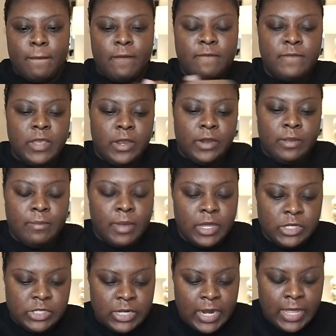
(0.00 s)
very
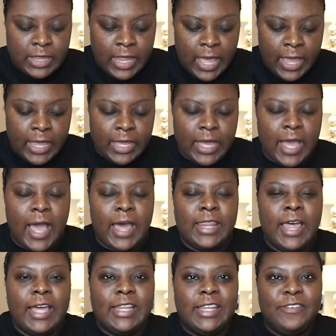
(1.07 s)
much, and I like
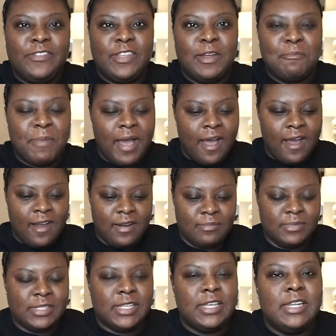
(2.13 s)
lifted up my
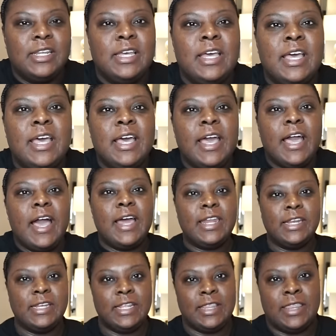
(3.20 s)
arms and kind
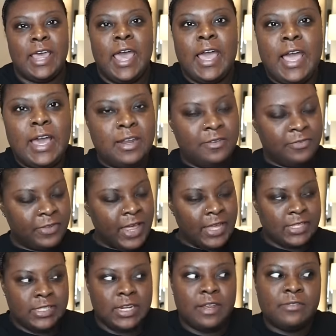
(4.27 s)
of did that, kind of
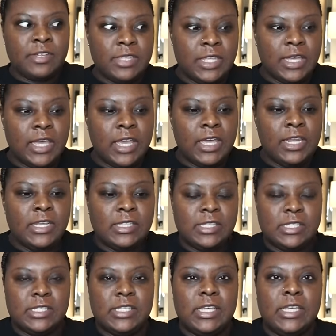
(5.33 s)
flexed and everything in it
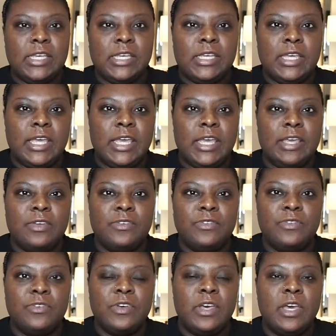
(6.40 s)
to see
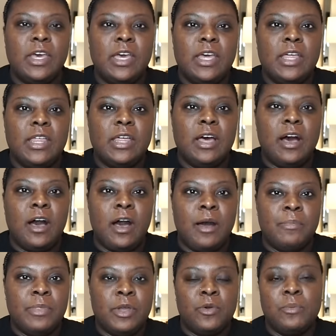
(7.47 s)
if
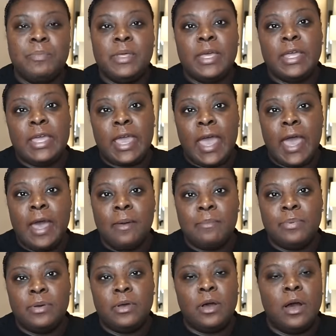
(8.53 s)
there would be a
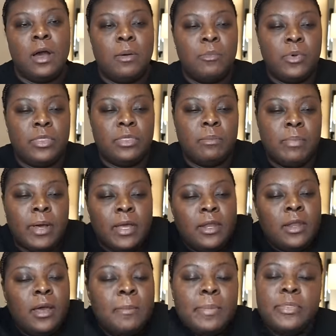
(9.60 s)
gap with the
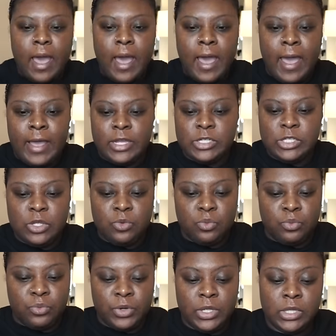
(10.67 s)
button up. But I actually
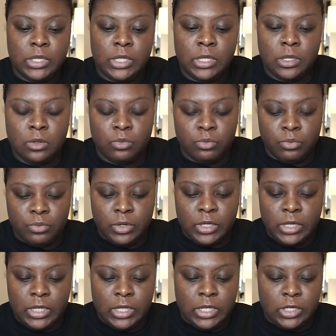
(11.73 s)

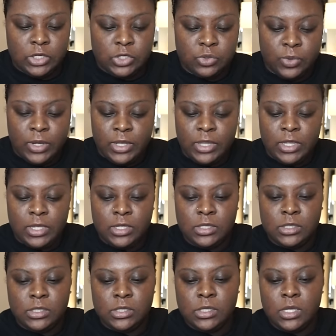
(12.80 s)
really enjoy
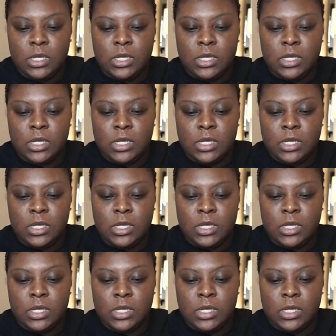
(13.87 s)
this.